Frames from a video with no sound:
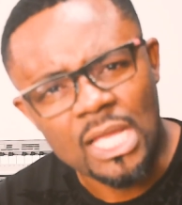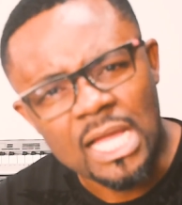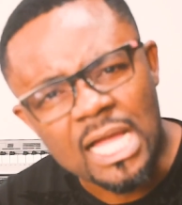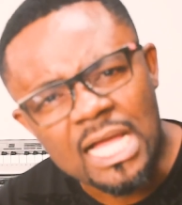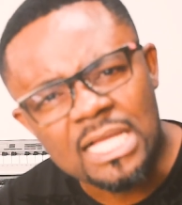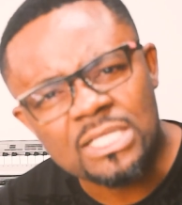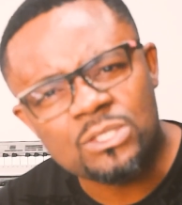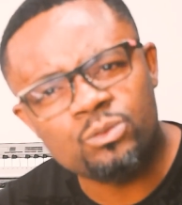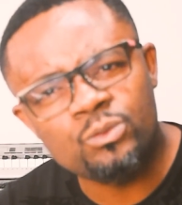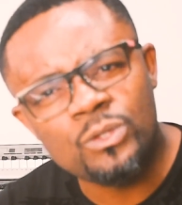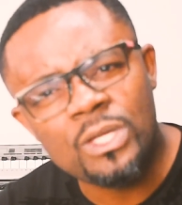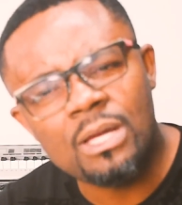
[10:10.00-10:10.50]

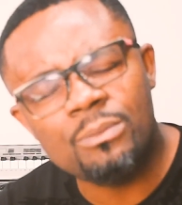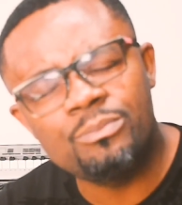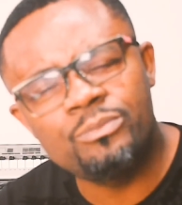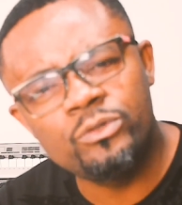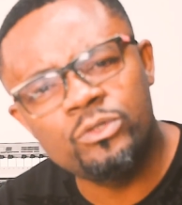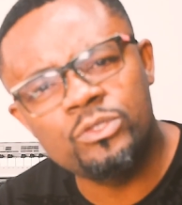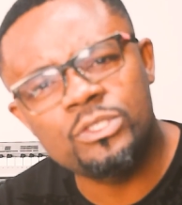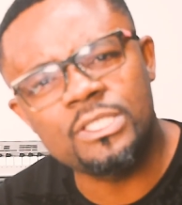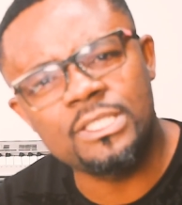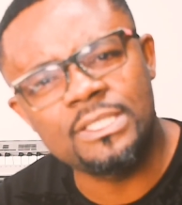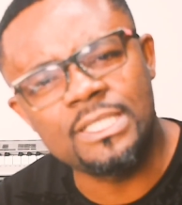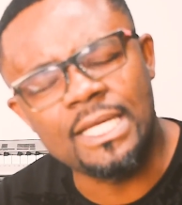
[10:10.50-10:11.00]
As we
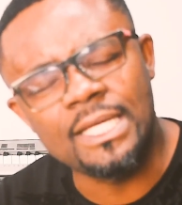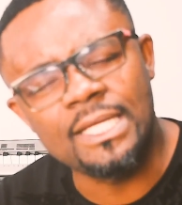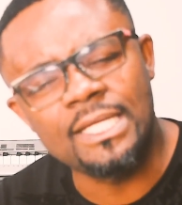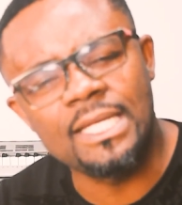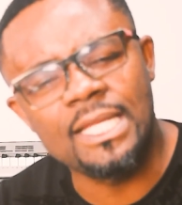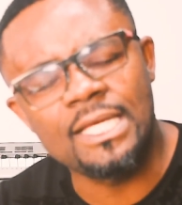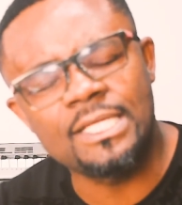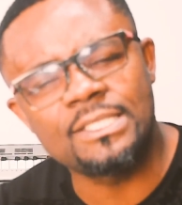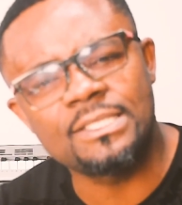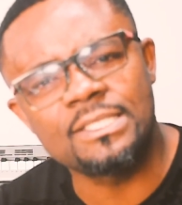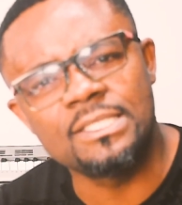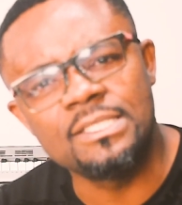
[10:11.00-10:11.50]
approach the
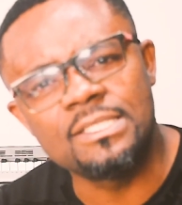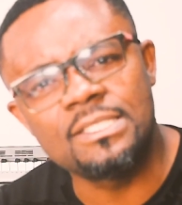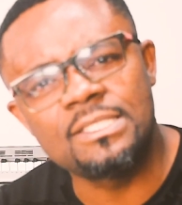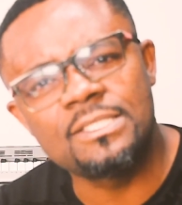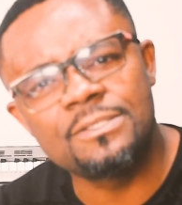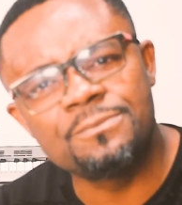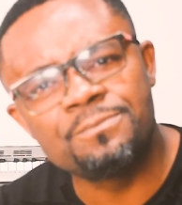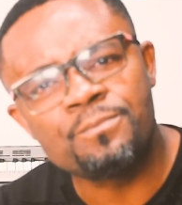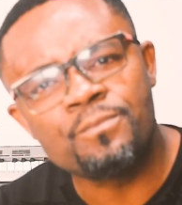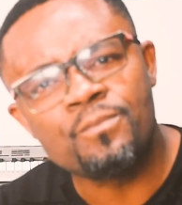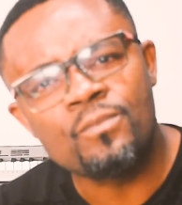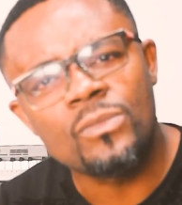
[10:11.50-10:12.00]

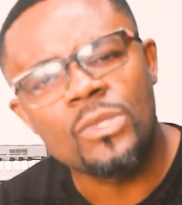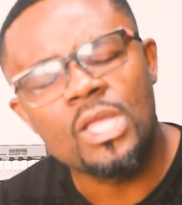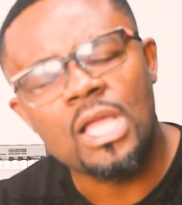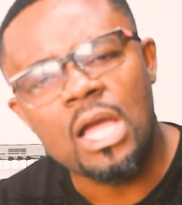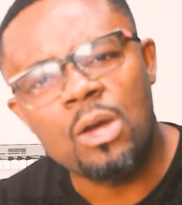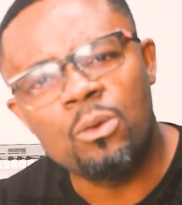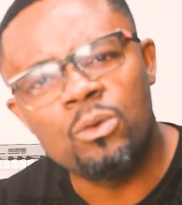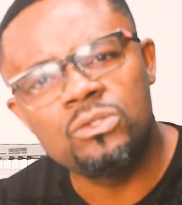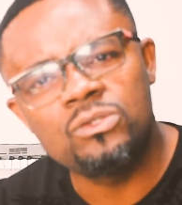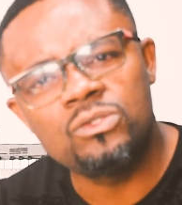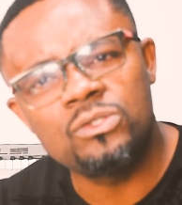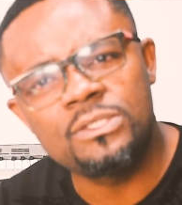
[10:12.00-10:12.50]
elections,
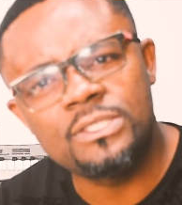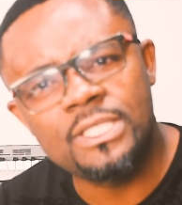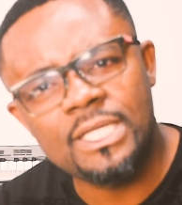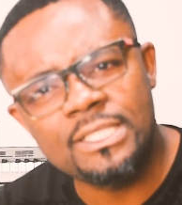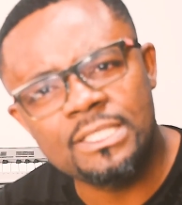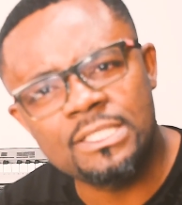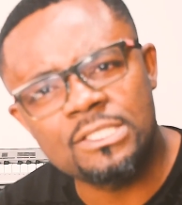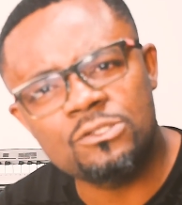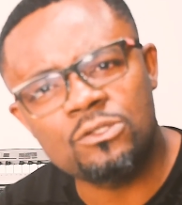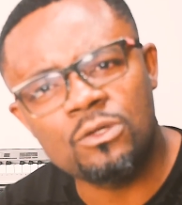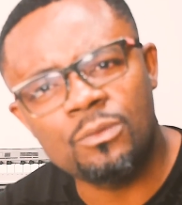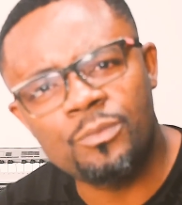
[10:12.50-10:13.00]
I want to
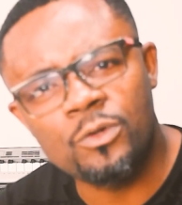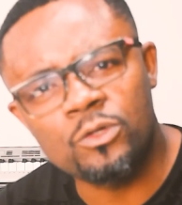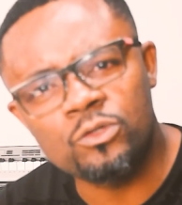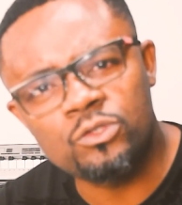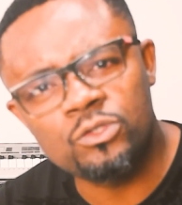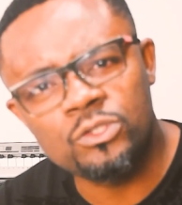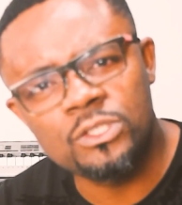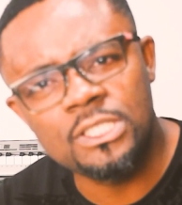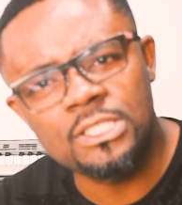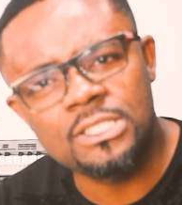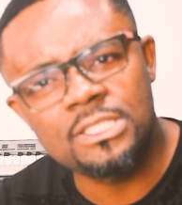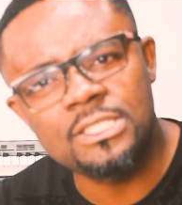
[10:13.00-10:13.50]
take this
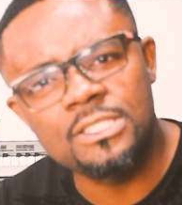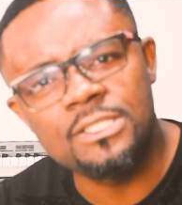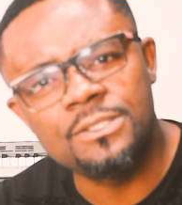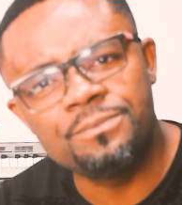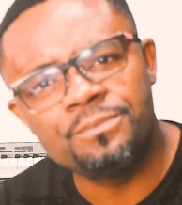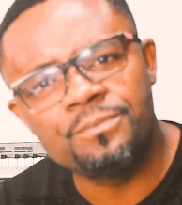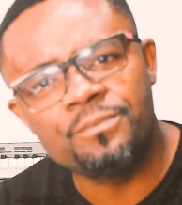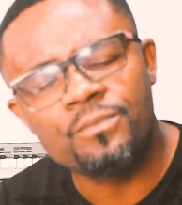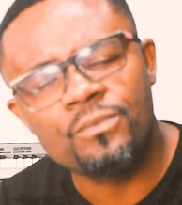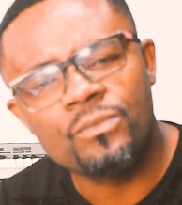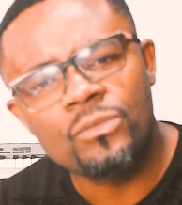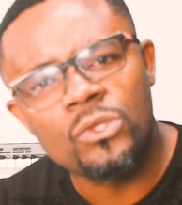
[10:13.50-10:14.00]
opportunity
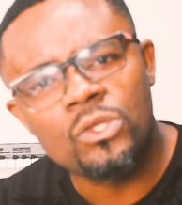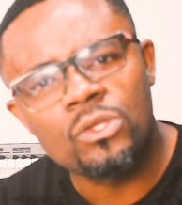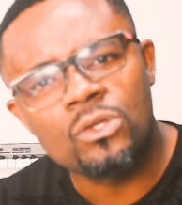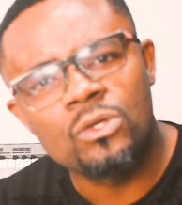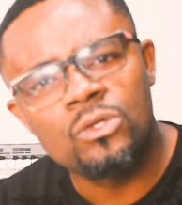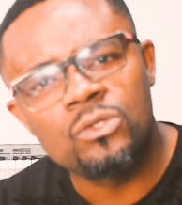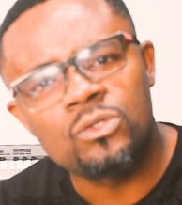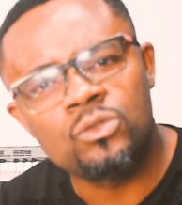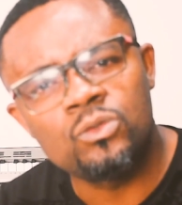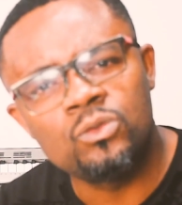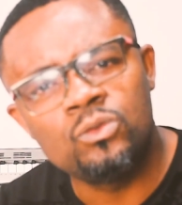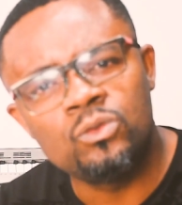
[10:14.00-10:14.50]

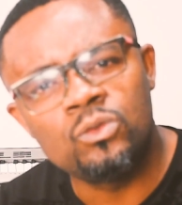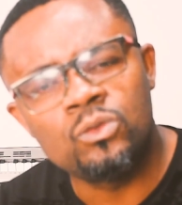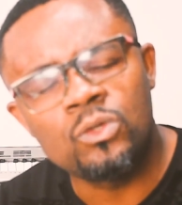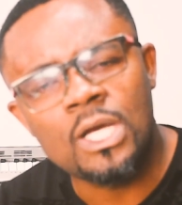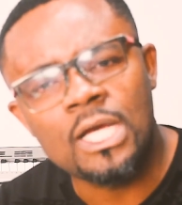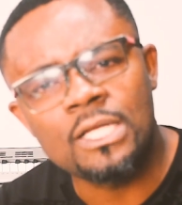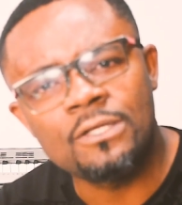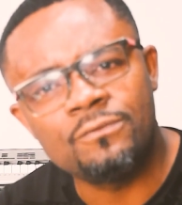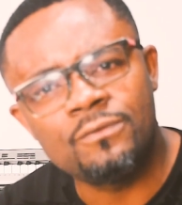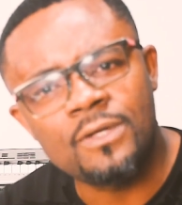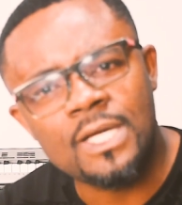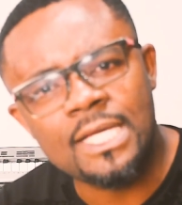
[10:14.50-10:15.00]
to
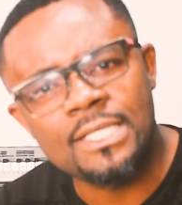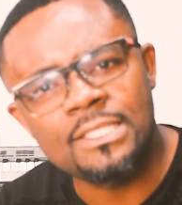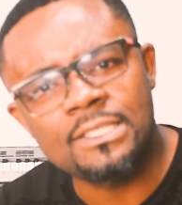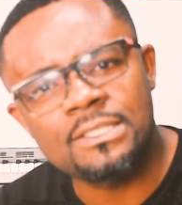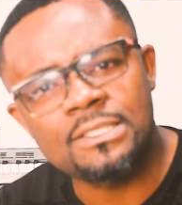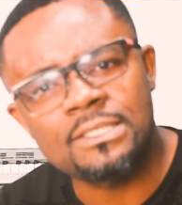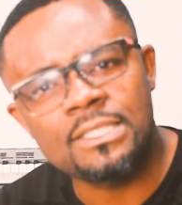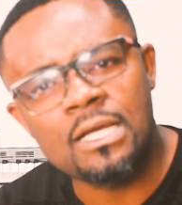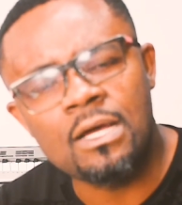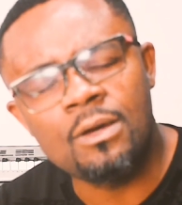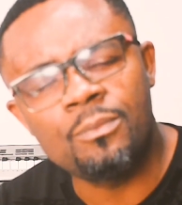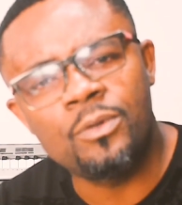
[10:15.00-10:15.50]

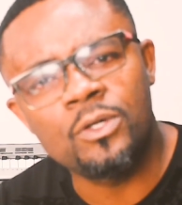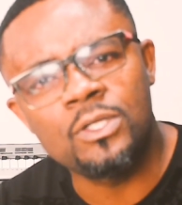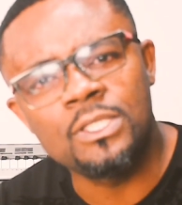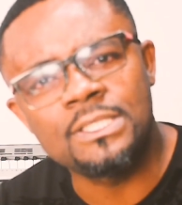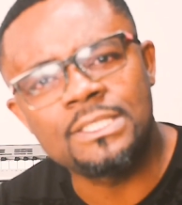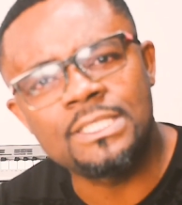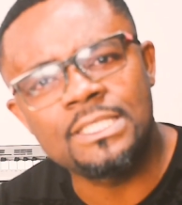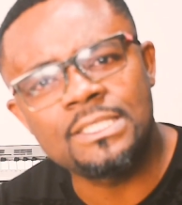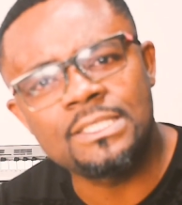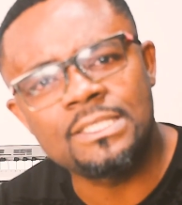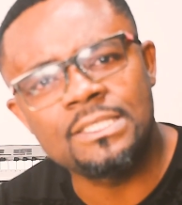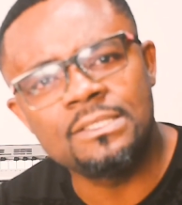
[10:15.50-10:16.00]
advise our
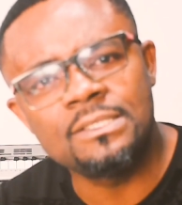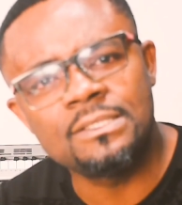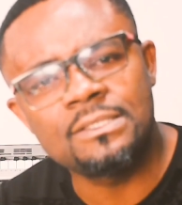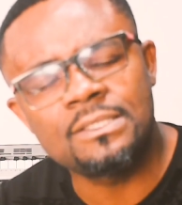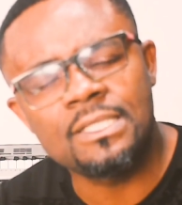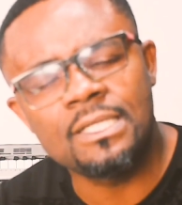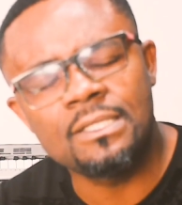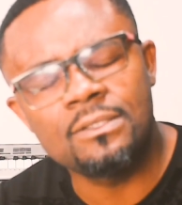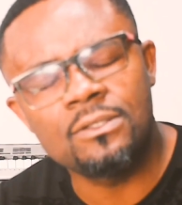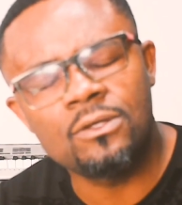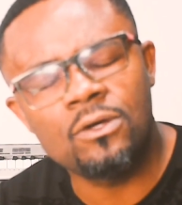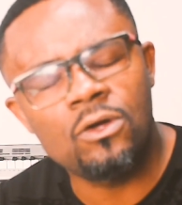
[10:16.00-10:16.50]
politicians
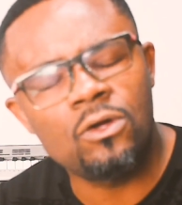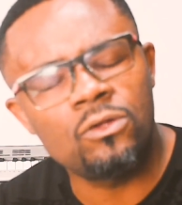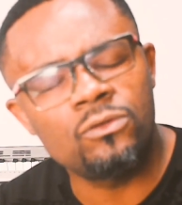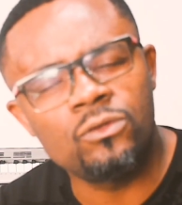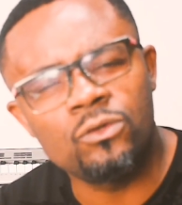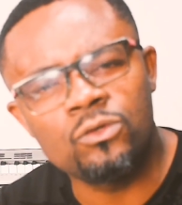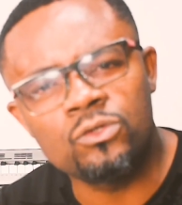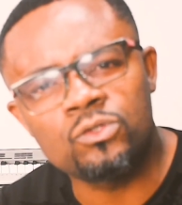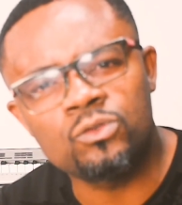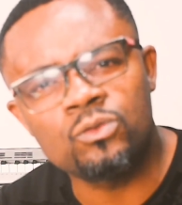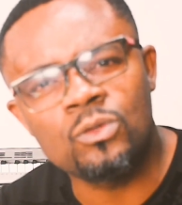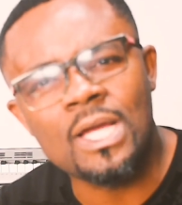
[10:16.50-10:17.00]
and all
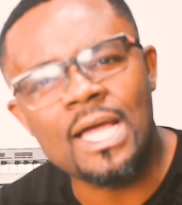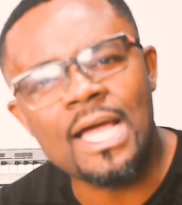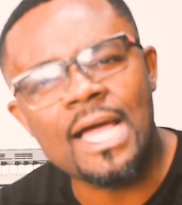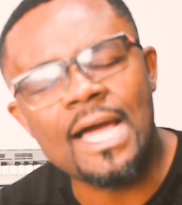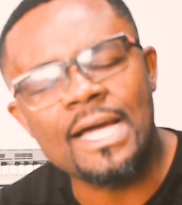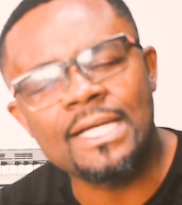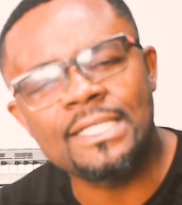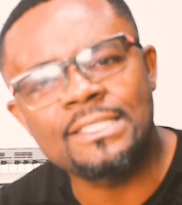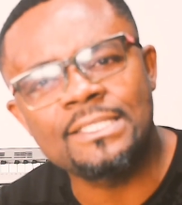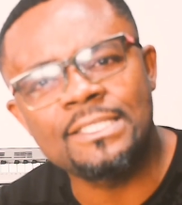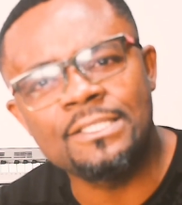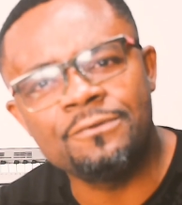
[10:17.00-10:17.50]
those who are
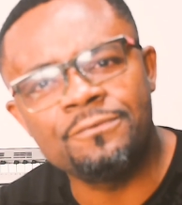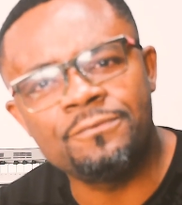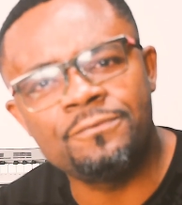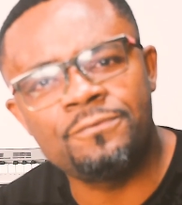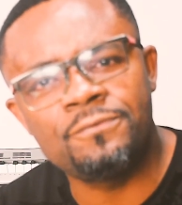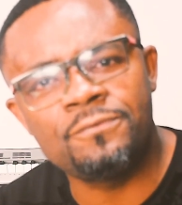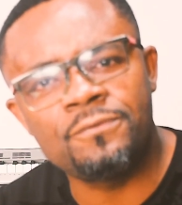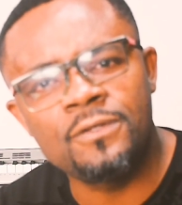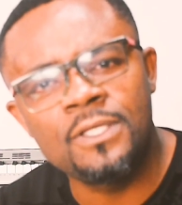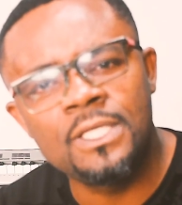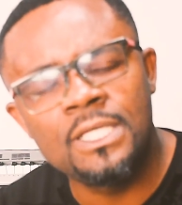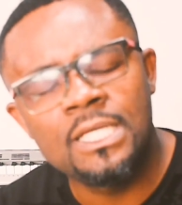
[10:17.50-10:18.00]
active
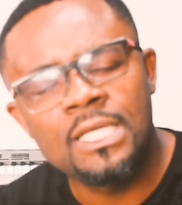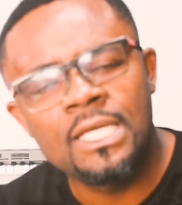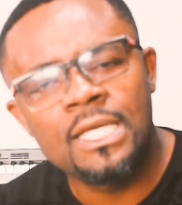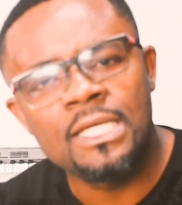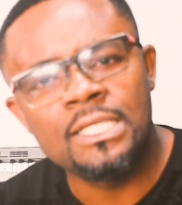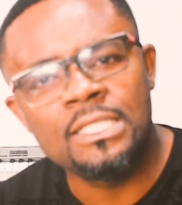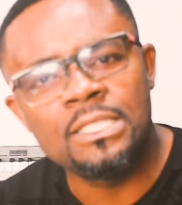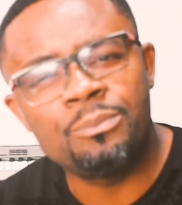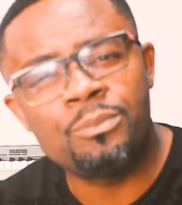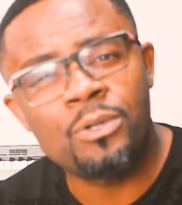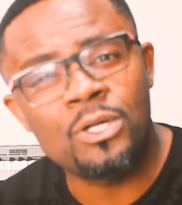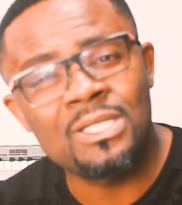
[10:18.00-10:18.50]

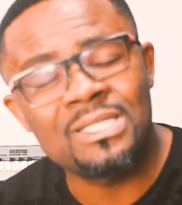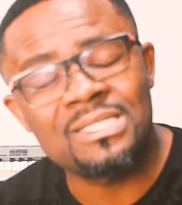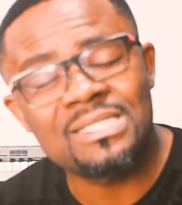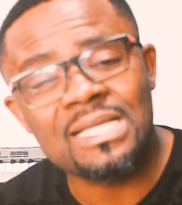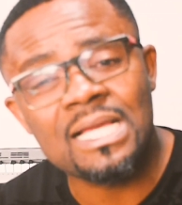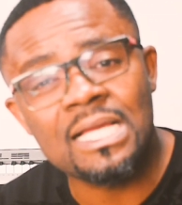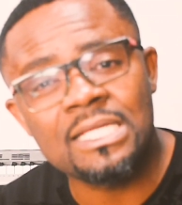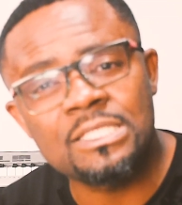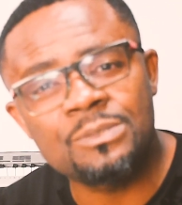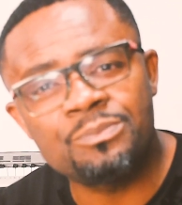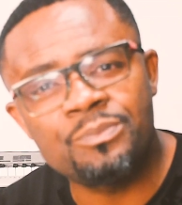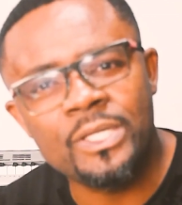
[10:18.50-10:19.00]
in the
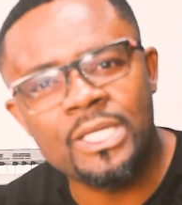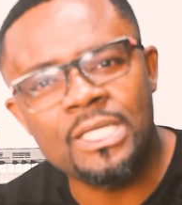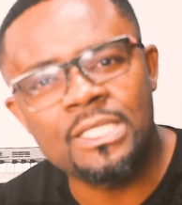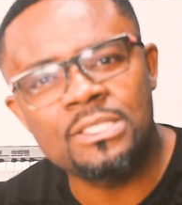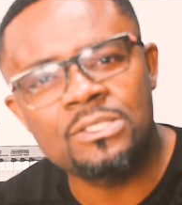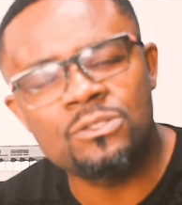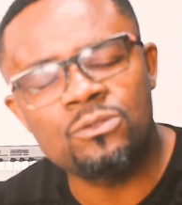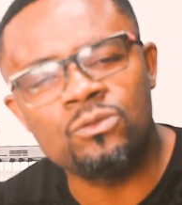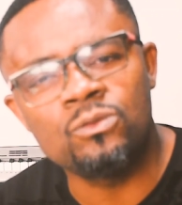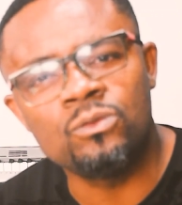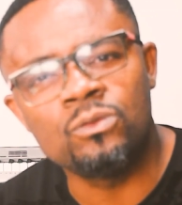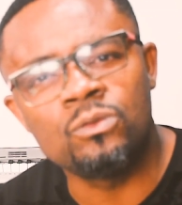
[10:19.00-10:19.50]
political
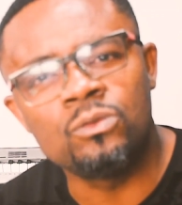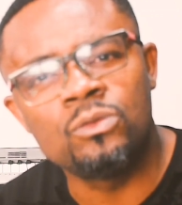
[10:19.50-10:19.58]
space to